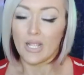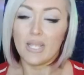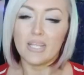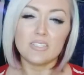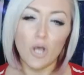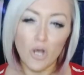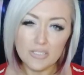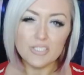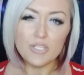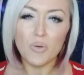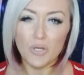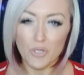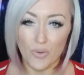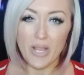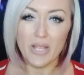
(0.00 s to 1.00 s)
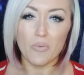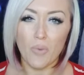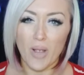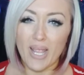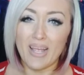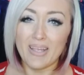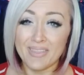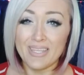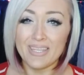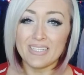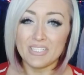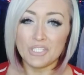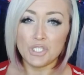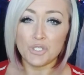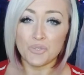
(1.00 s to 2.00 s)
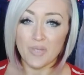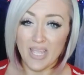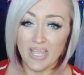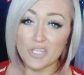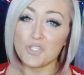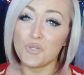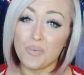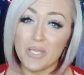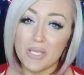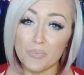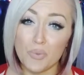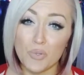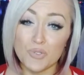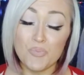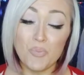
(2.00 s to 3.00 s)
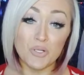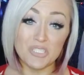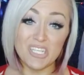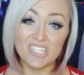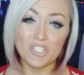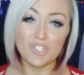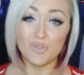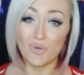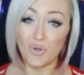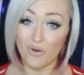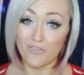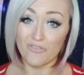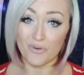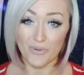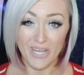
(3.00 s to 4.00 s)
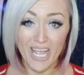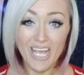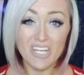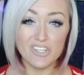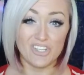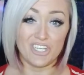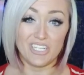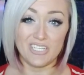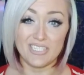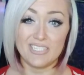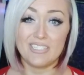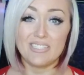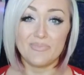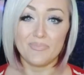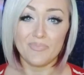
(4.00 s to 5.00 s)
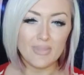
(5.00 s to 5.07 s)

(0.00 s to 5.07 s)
It's also a great way, I think, to gauge people's potential overreactions.